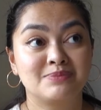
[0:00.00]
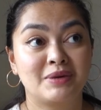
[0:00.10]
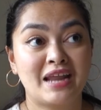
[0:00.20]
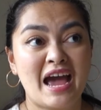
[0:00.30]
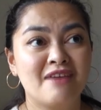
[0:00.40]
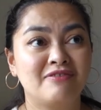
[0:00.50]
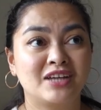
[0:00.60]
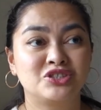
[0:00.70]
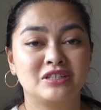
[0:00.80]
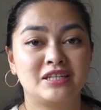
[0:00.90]
but I've
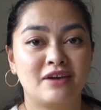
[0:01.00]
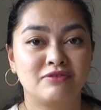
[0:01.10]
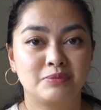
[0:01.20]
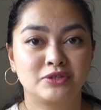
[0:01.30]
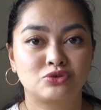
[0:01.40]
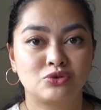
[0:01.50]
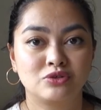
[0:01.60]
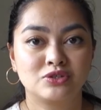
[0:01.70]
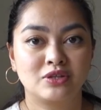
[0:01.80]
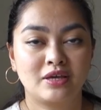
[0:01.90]
actually never been
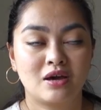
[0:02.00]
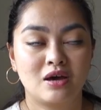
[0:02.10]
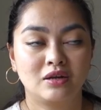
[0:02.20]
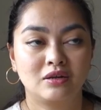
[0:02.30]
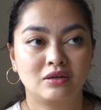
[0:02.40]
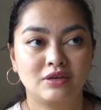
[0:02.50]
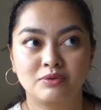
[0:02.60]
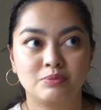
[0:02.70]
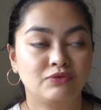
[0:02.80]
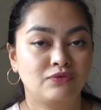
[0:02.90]
drawn to the yarn
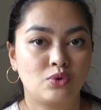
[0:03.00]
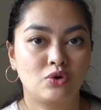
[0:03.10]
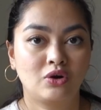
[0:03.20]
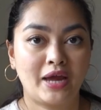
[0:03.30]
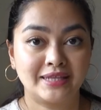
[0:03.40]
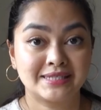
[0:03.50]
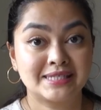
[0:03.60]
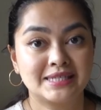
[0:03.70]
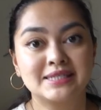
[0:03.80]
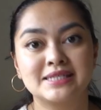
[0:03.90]
even before and
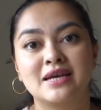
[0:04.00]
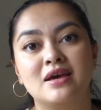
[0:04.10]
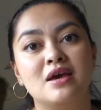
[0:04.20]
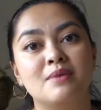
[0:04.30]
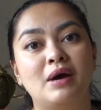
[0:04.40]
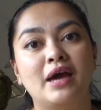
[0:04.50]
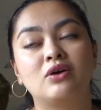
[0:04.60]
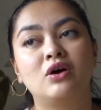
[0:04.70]
since. But I